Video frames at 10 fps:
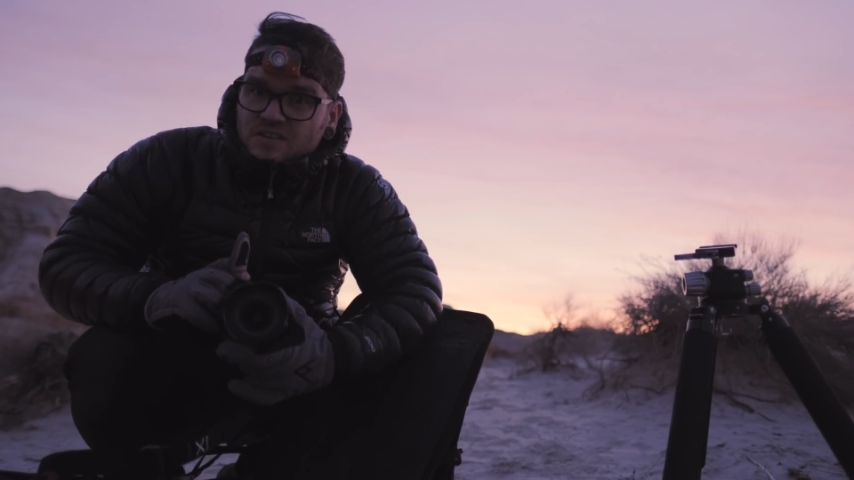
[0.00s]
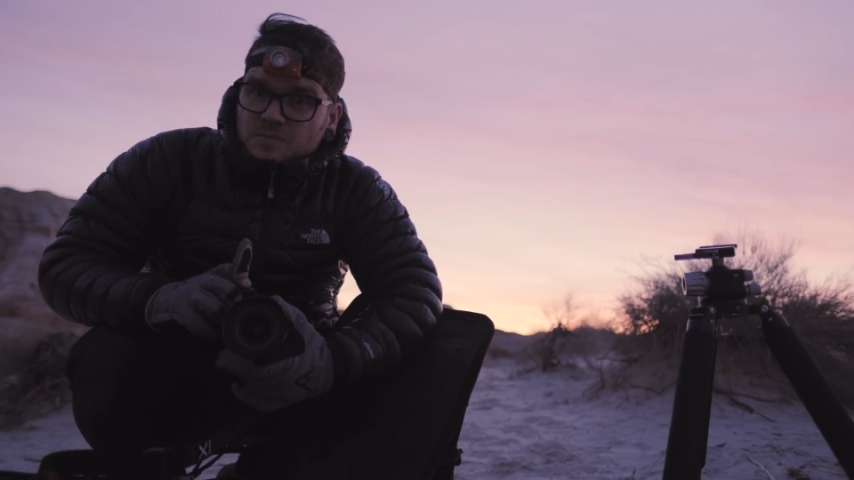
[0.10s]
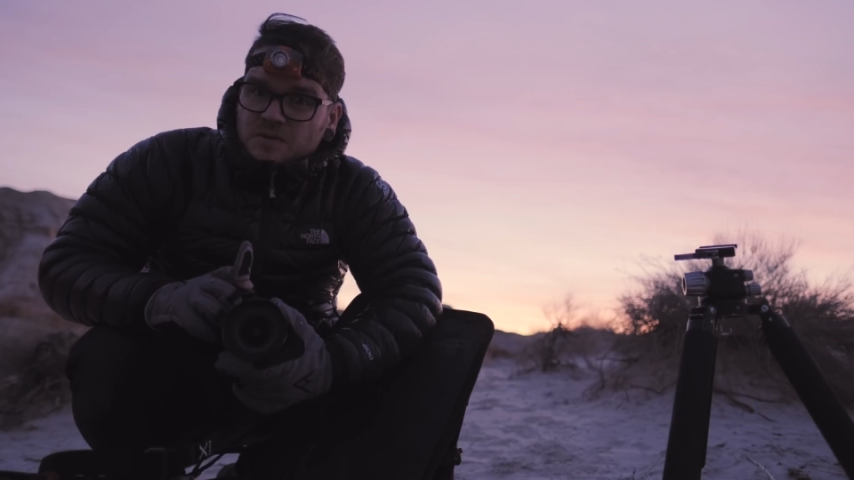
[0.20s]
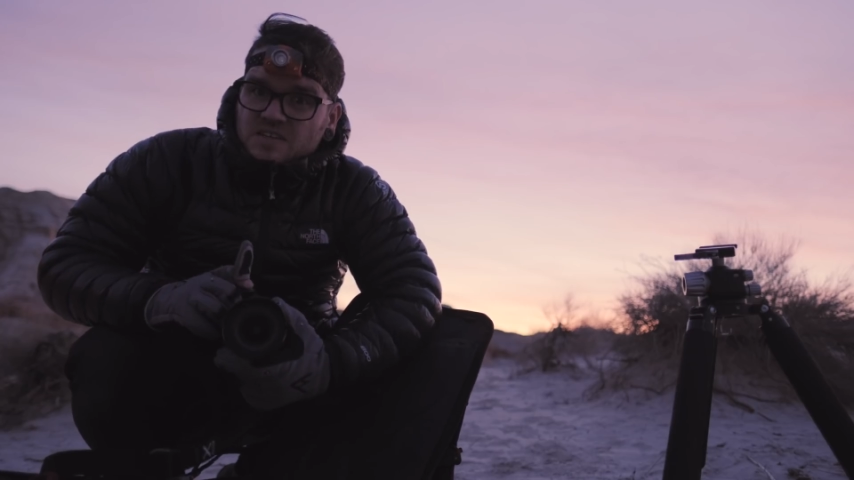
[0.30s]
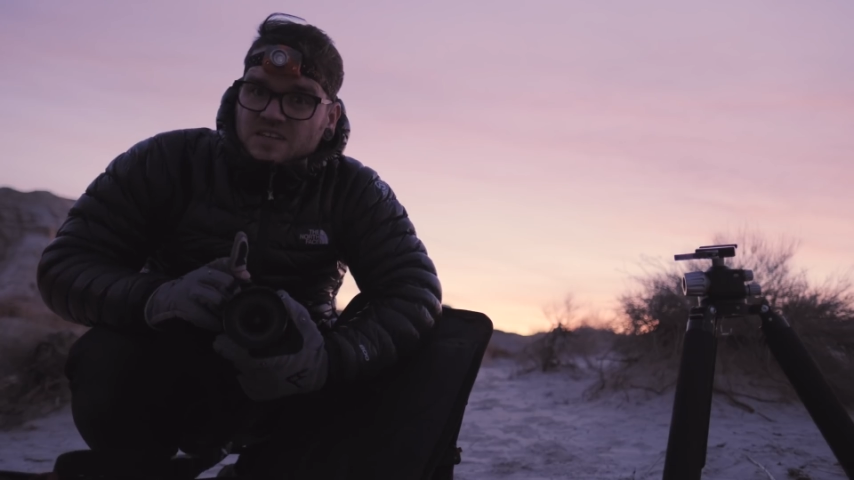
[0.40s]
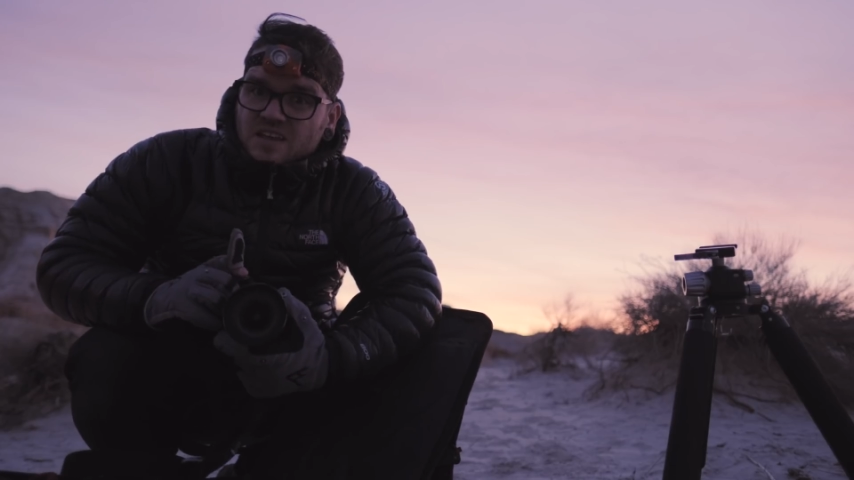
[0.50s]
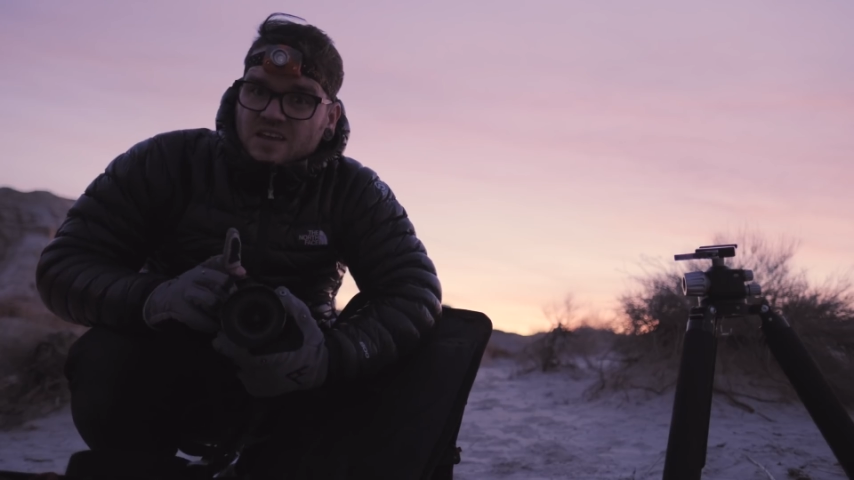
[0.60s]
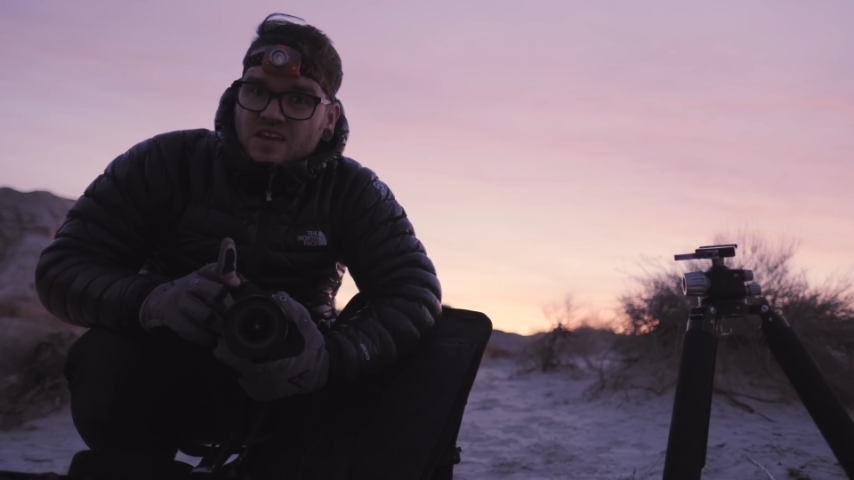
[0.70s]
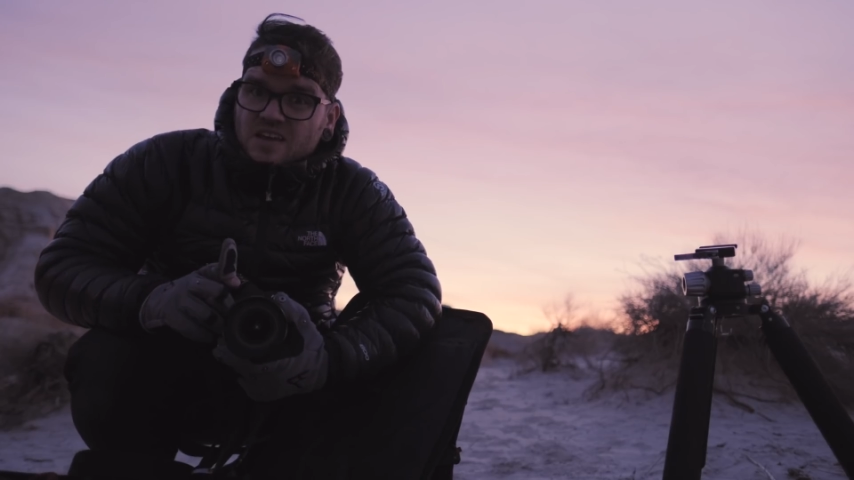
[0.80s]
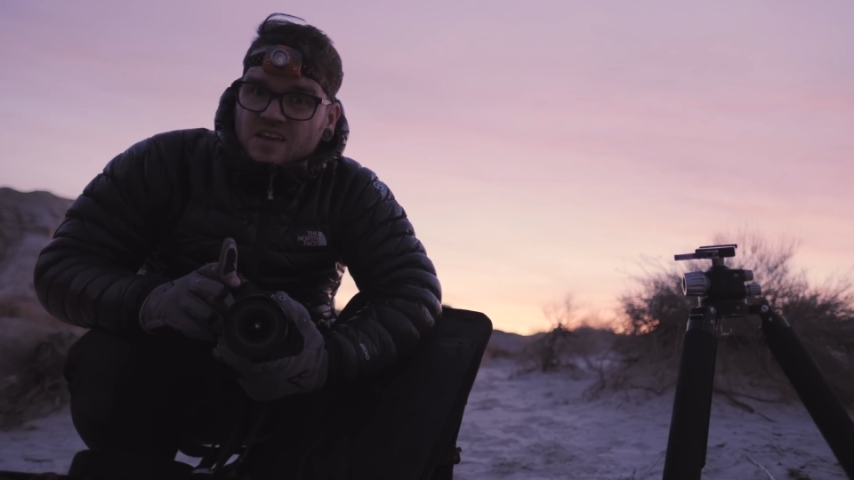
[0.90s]
this place
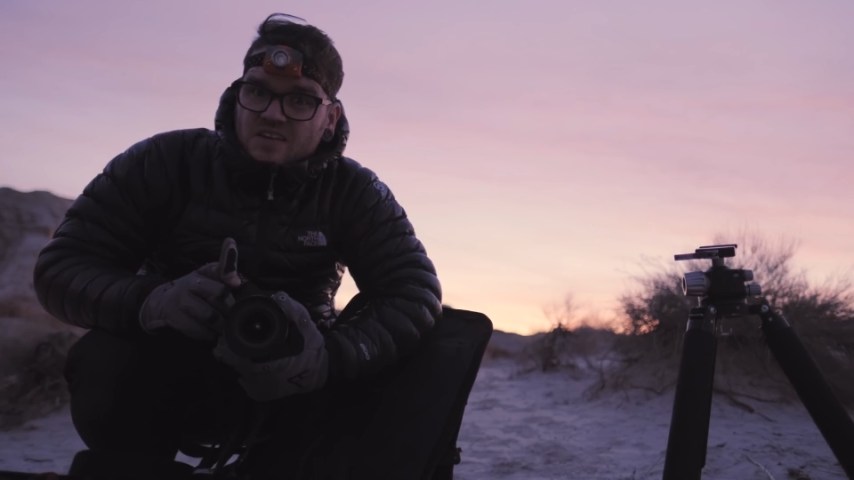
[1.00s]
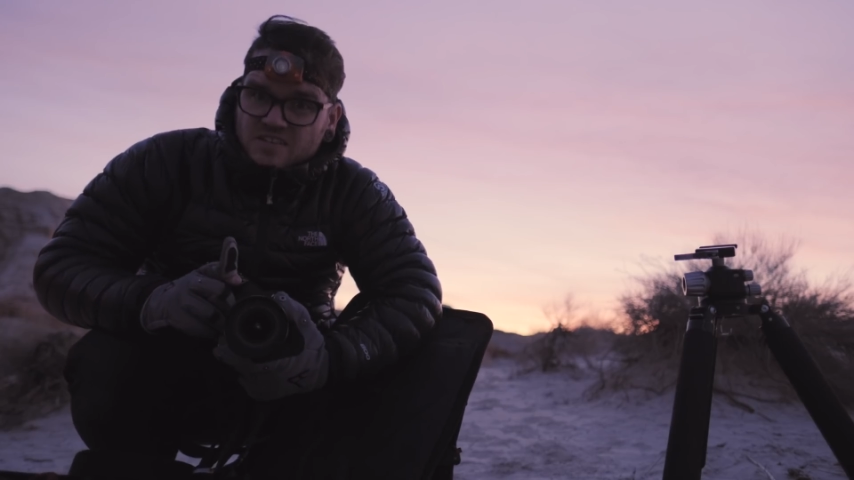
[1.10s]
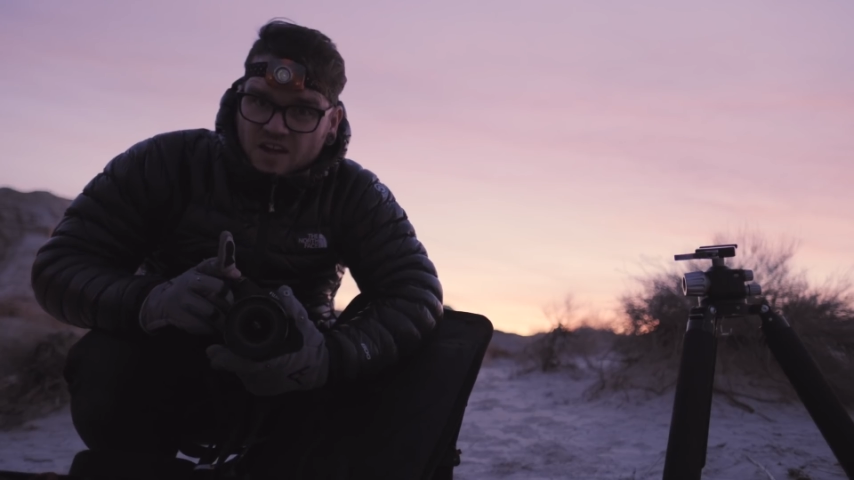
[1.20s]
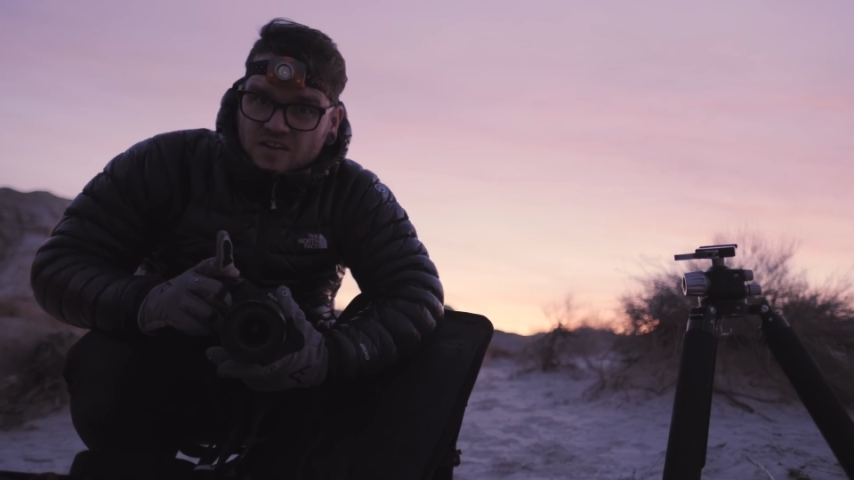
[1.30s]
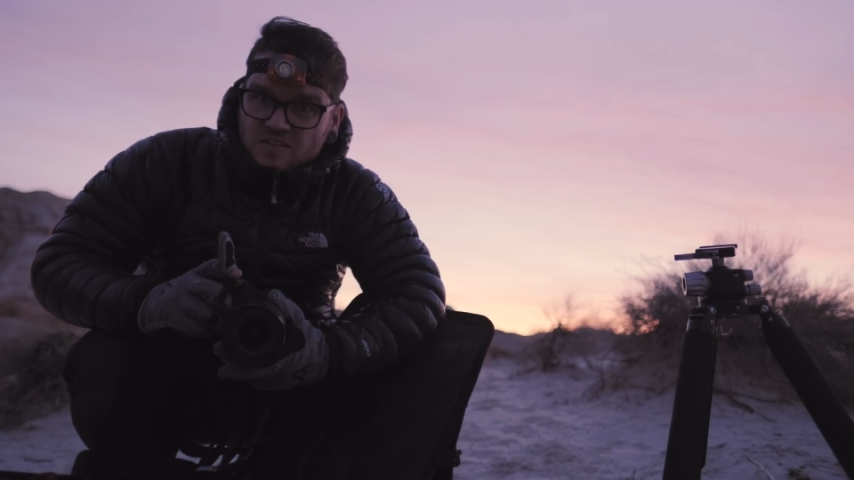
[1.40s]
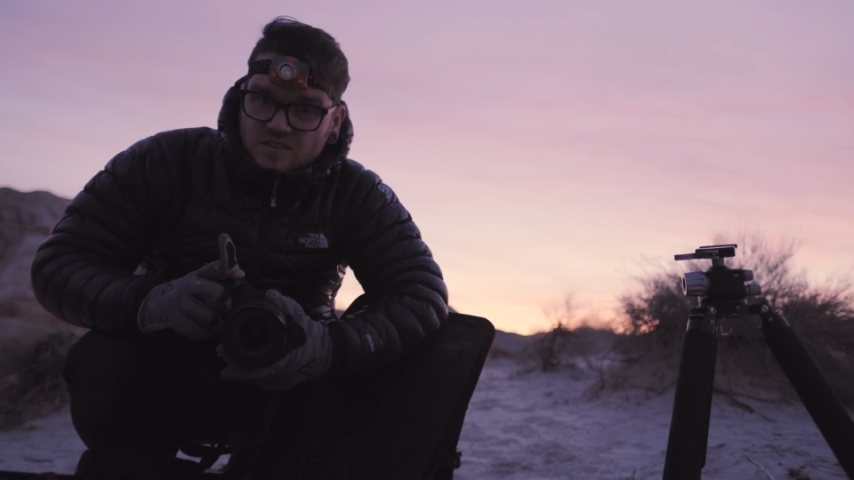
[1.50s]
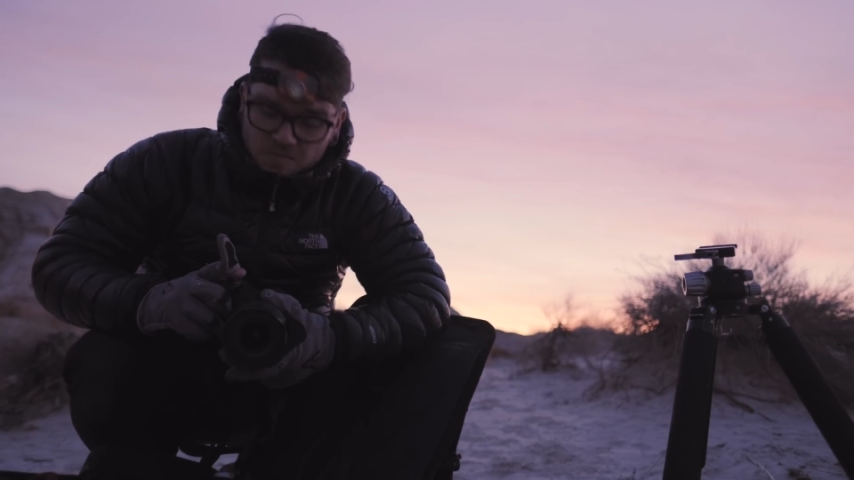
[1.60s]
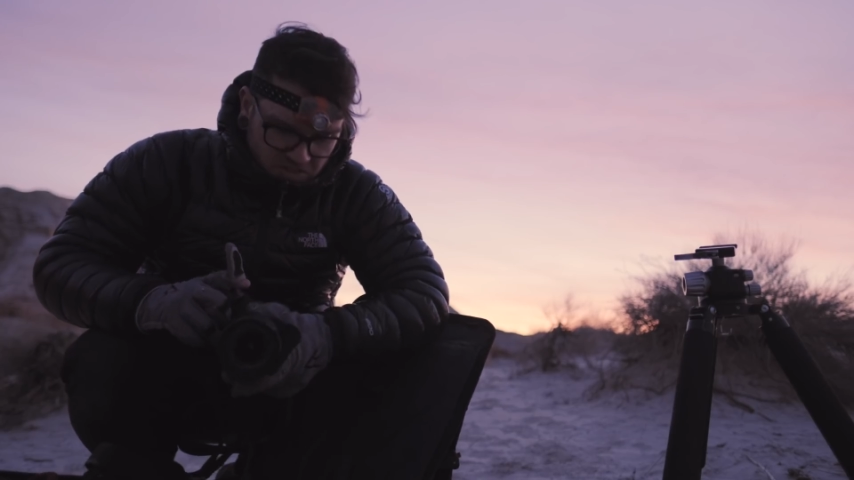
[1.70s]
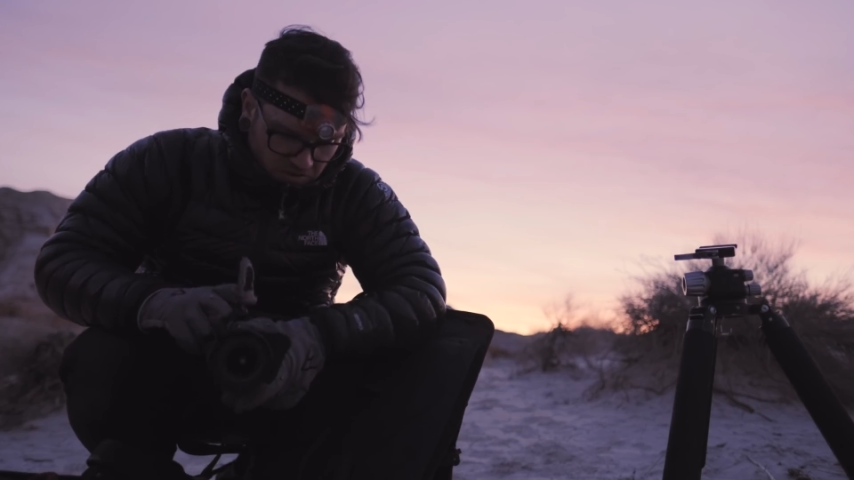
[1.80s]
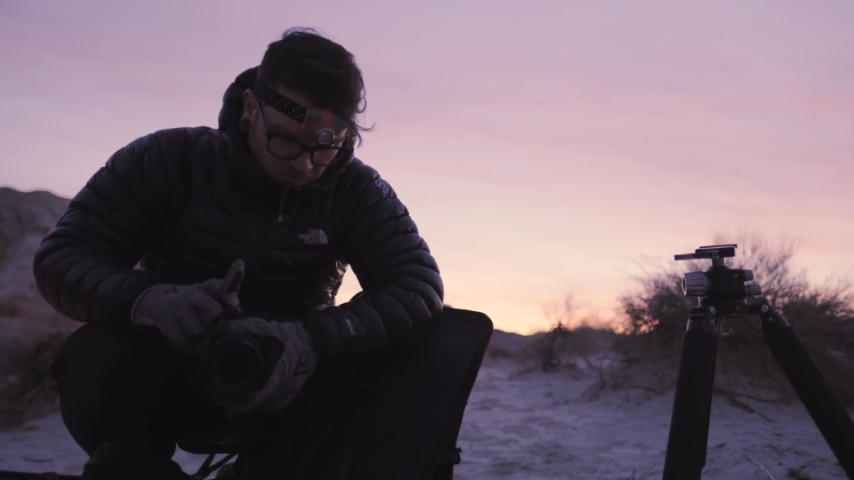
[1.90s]
entirely to
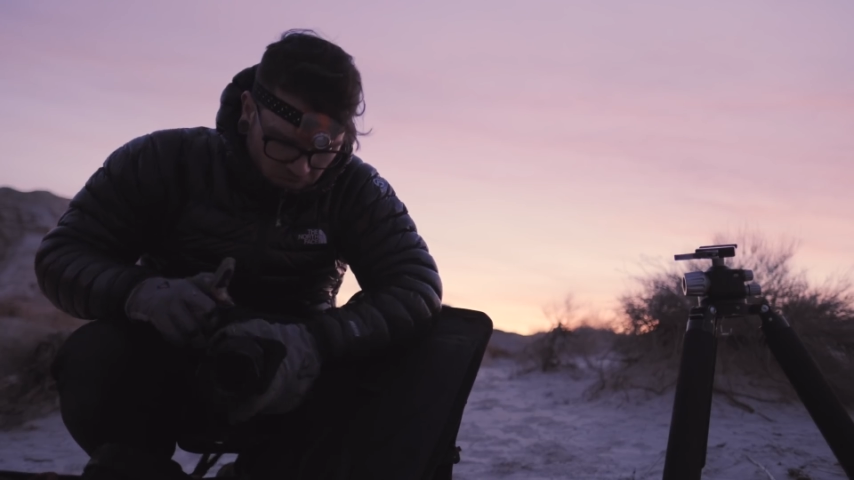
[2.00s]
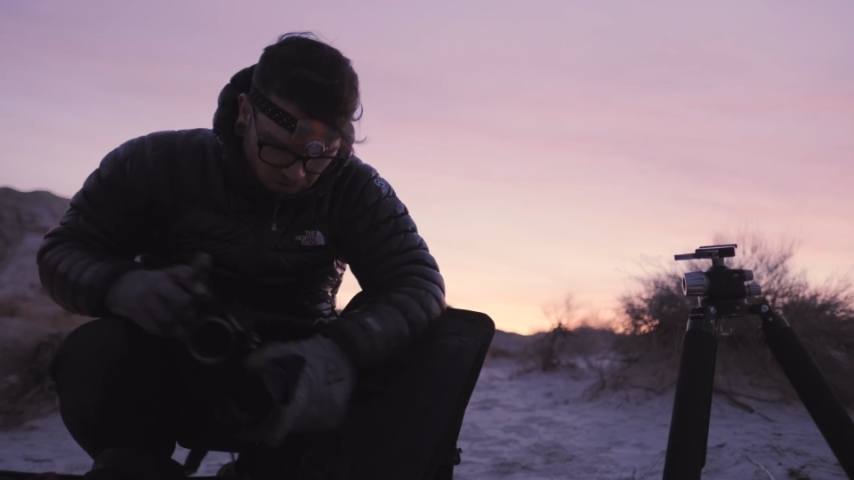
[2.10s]
myself.